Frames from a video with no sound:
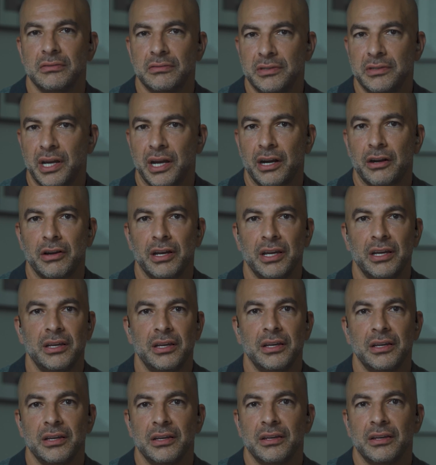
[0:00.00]

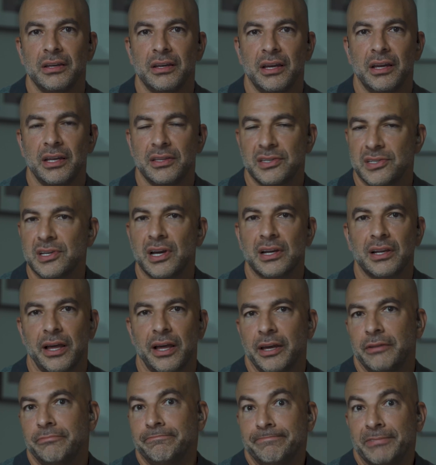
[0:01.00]
dairy, and
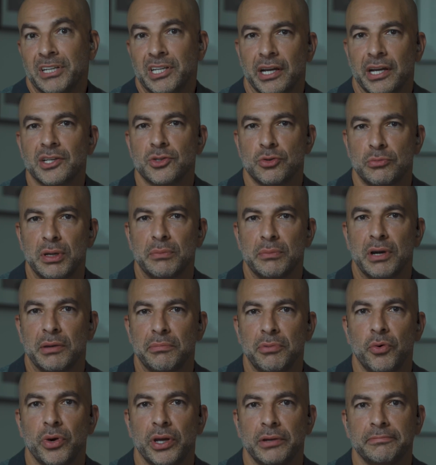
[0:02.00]
sunlight, I guess would be my
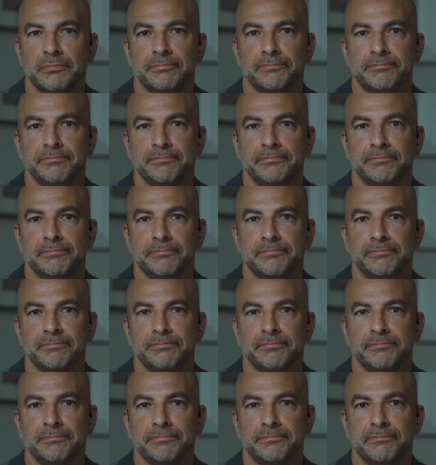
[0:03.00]
point.